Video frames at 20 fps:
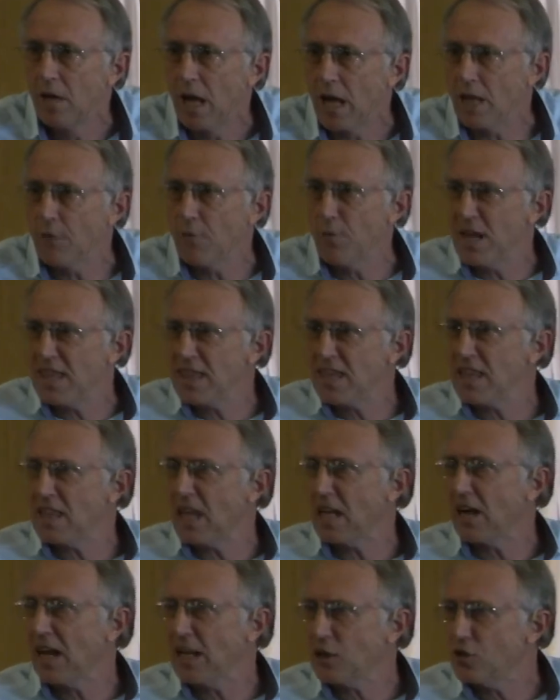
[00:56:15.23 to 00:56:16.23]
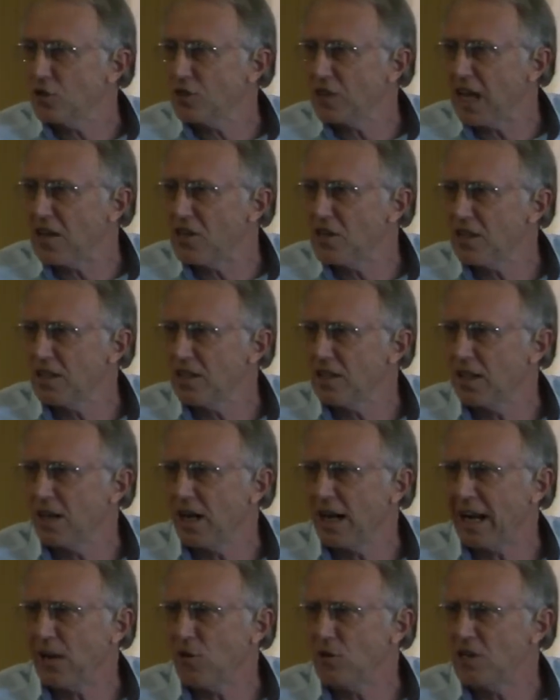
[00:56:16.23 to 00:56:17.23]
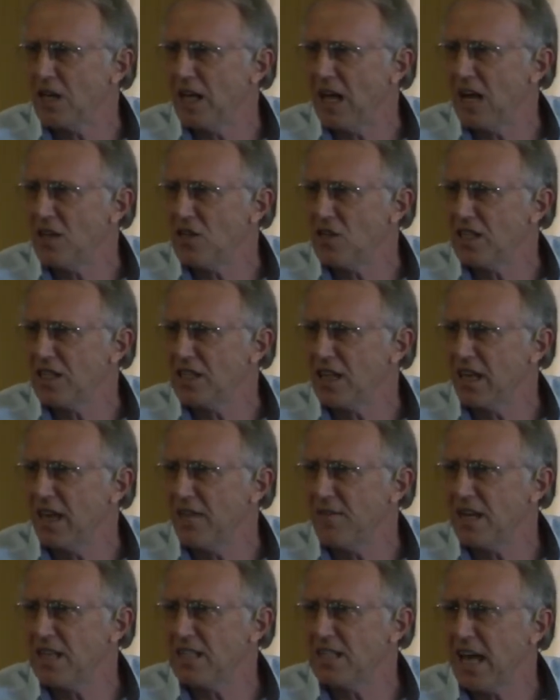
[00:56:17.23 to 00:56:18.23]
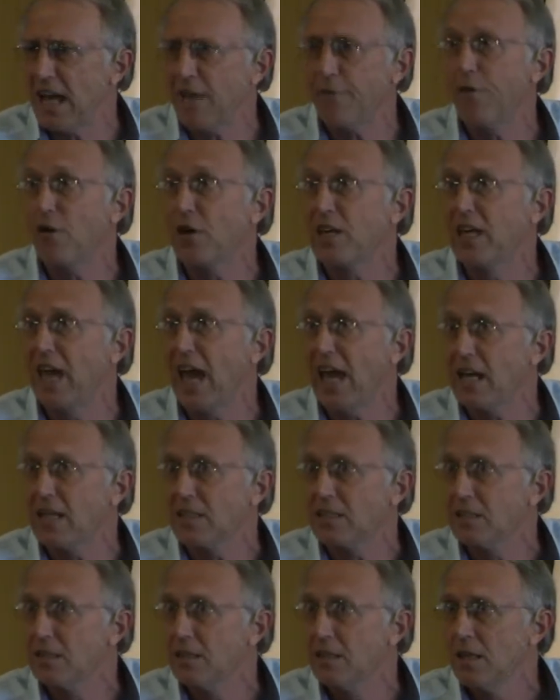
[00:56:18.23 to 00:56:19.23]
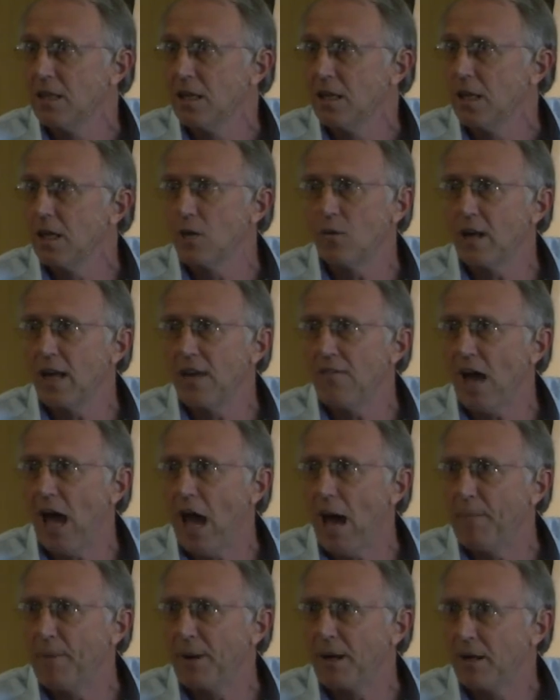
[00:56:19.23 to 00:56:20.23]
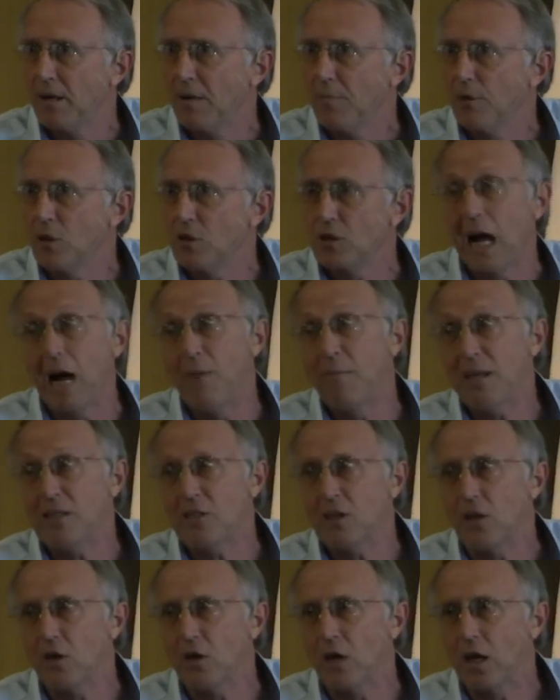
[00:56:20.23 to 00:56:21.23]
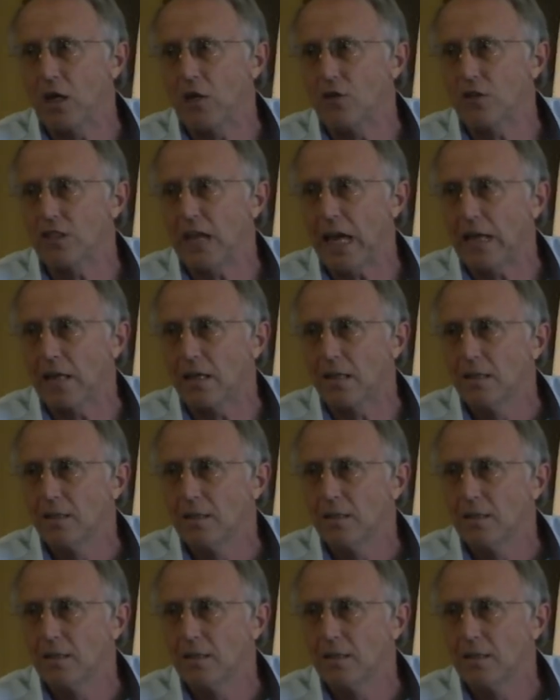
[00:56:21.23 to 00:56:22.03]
And if we think that reconciliation, reconciliation is a give and a take, forget it. It will never happen because how much are you going to take?